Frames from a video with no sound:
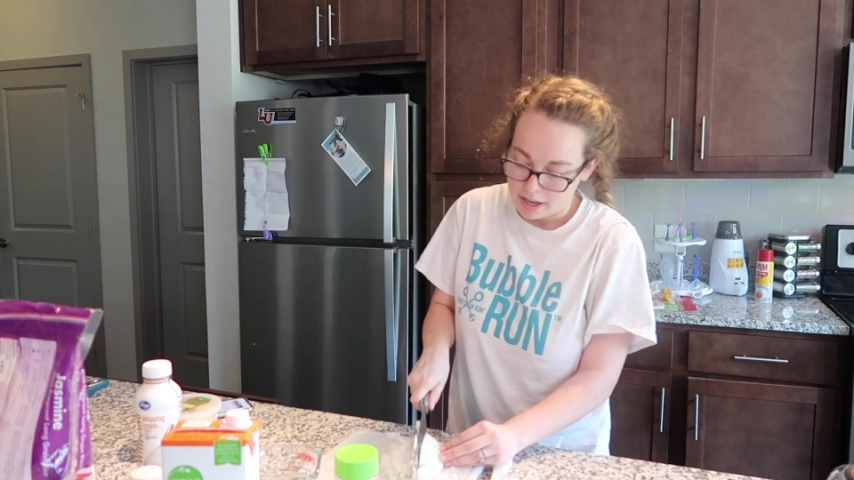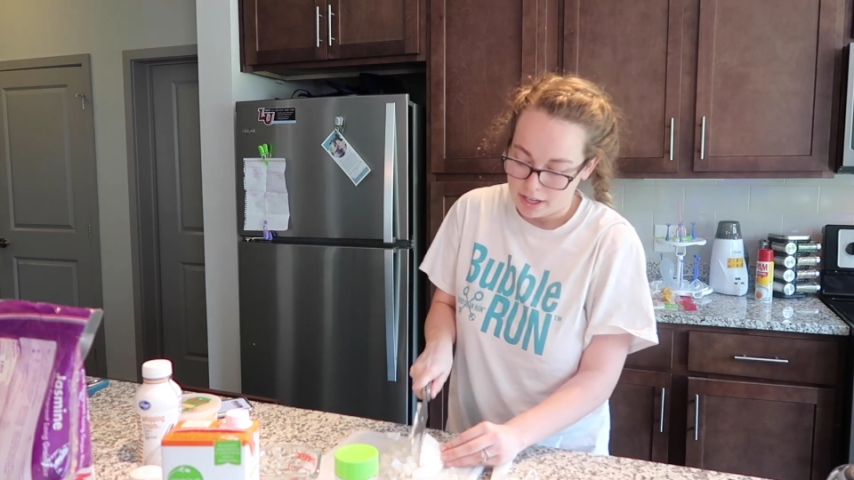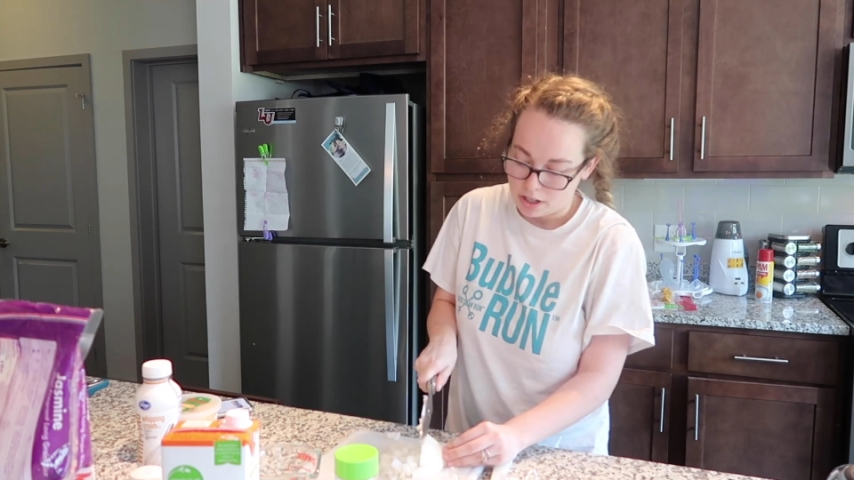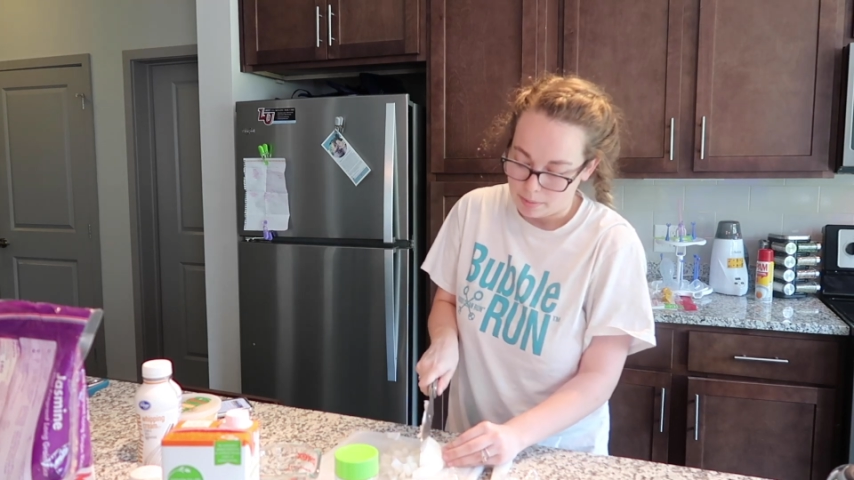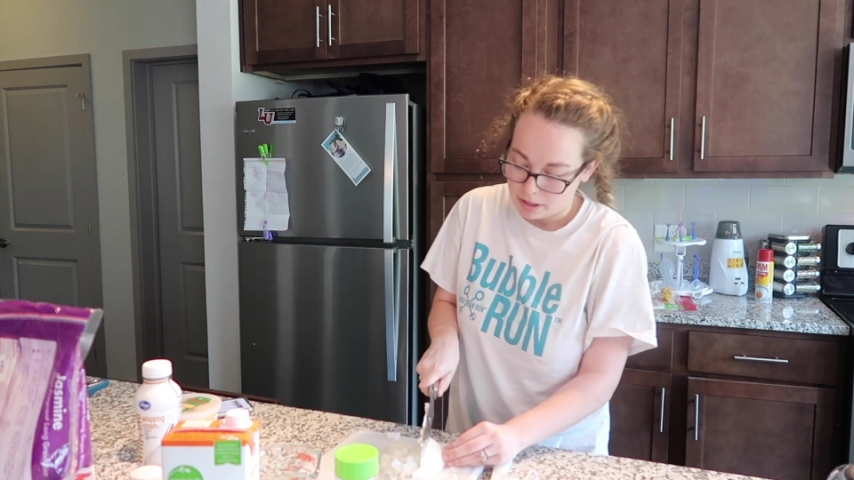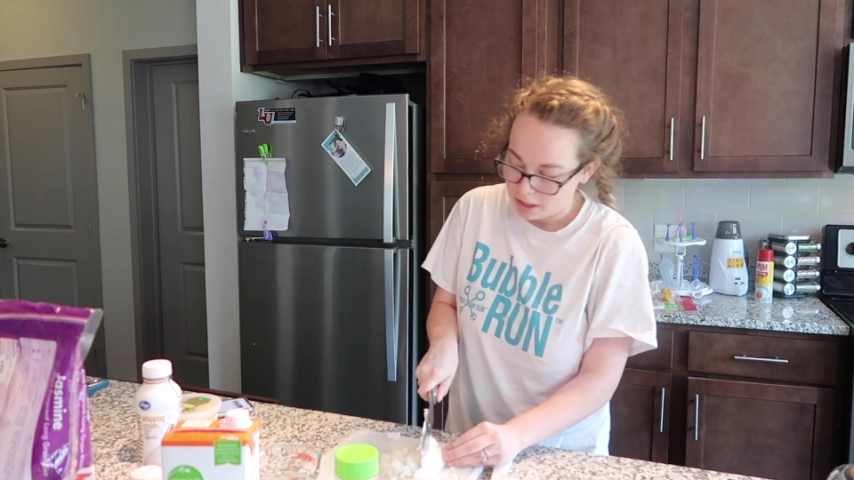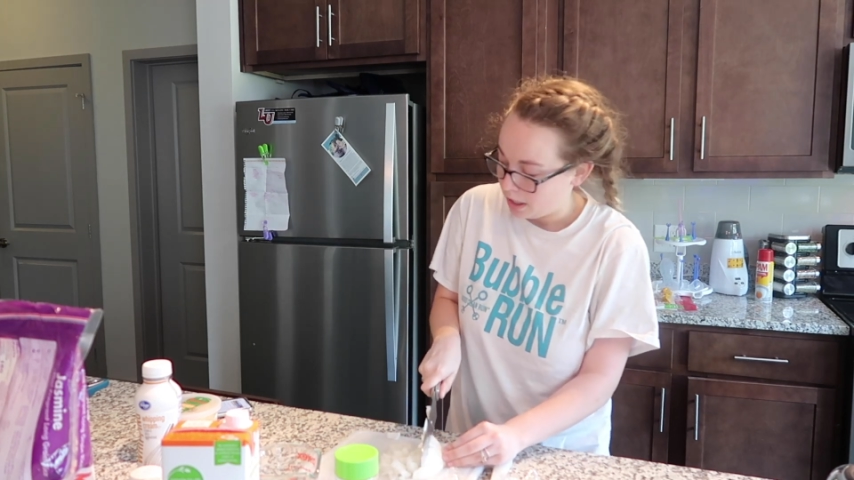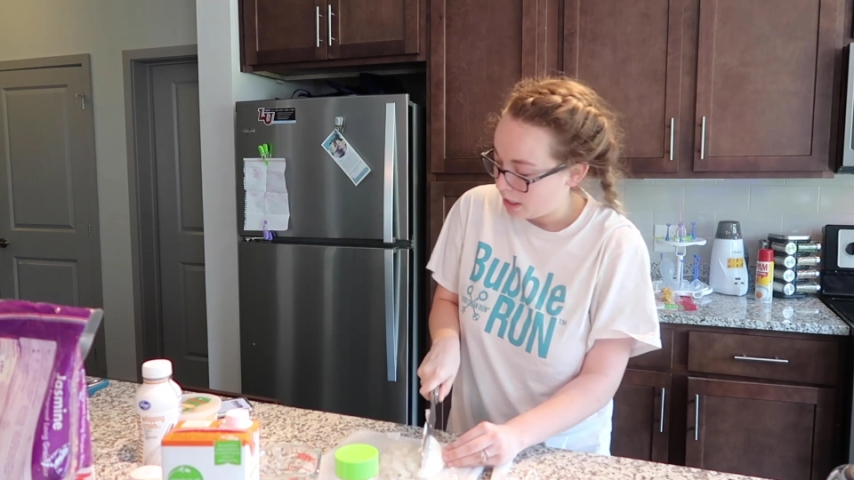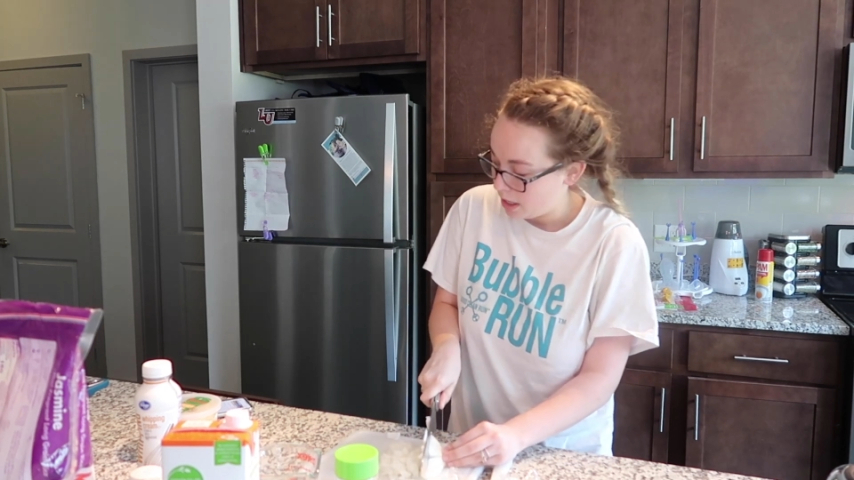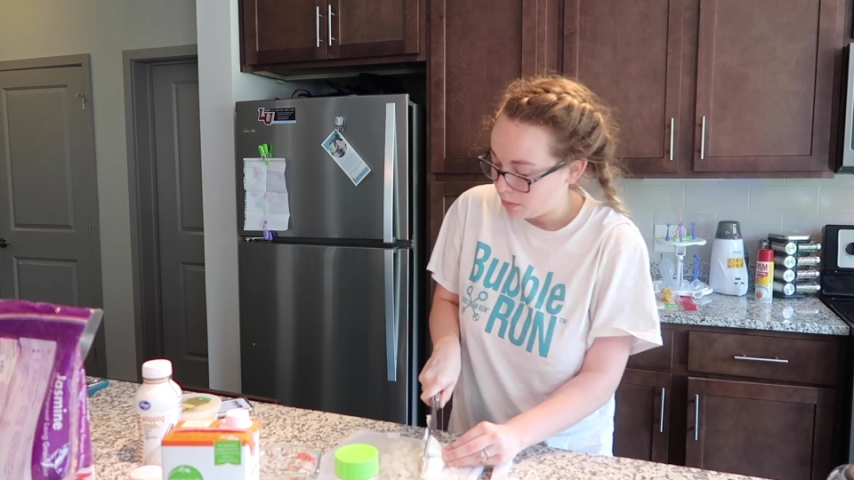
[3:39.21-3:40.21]
I chop an
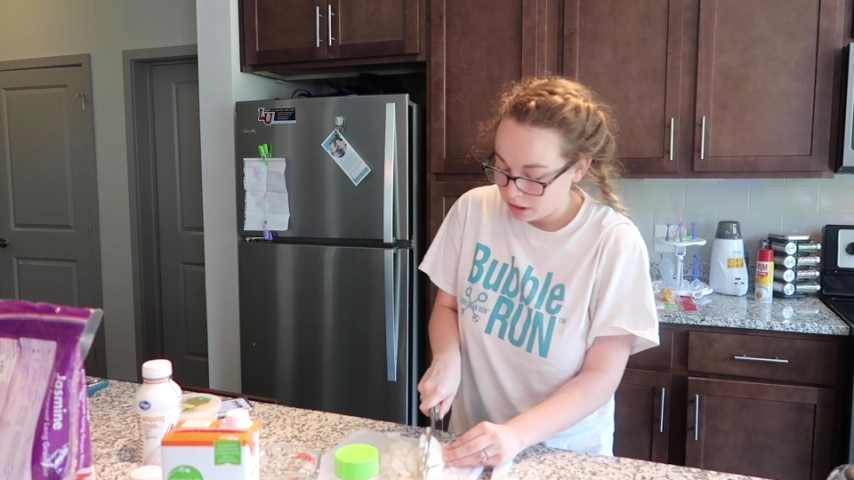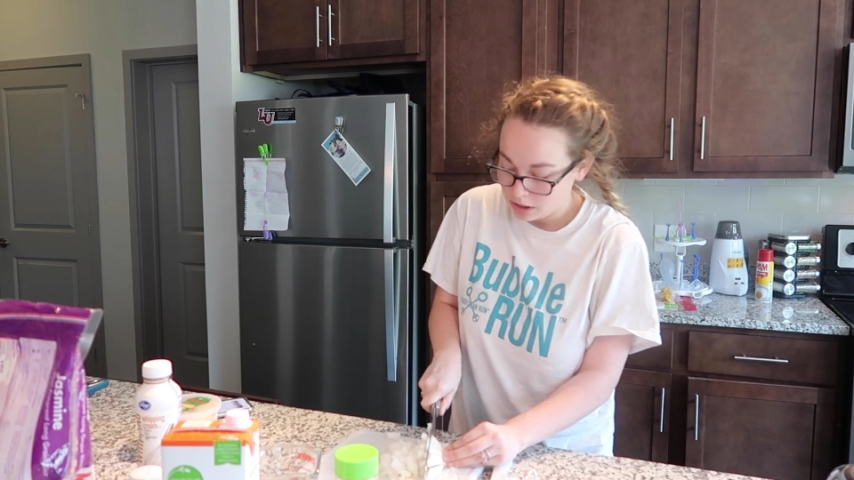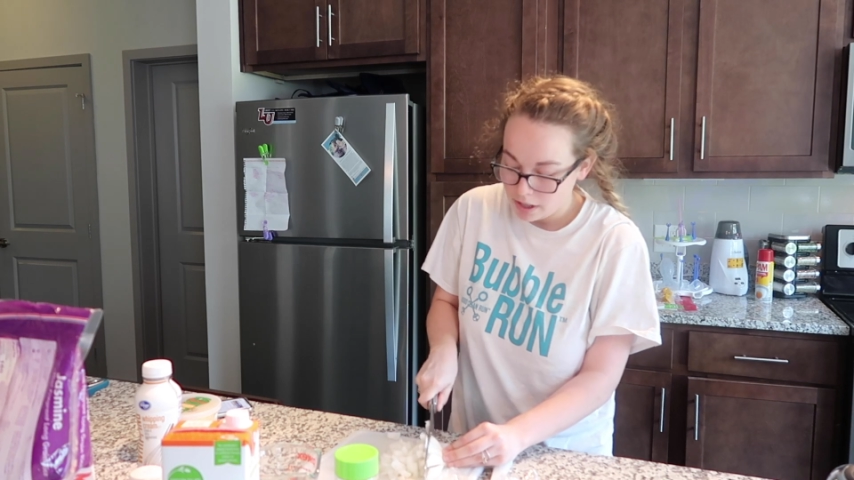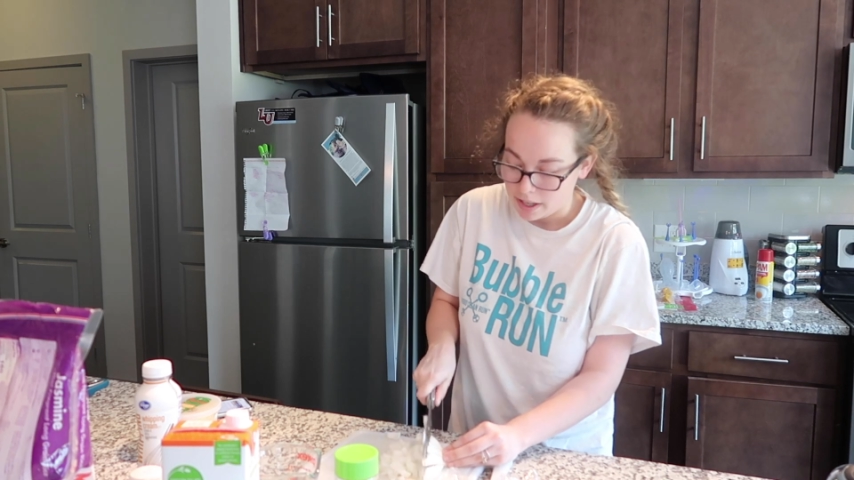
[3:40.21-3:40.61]
onion, and it works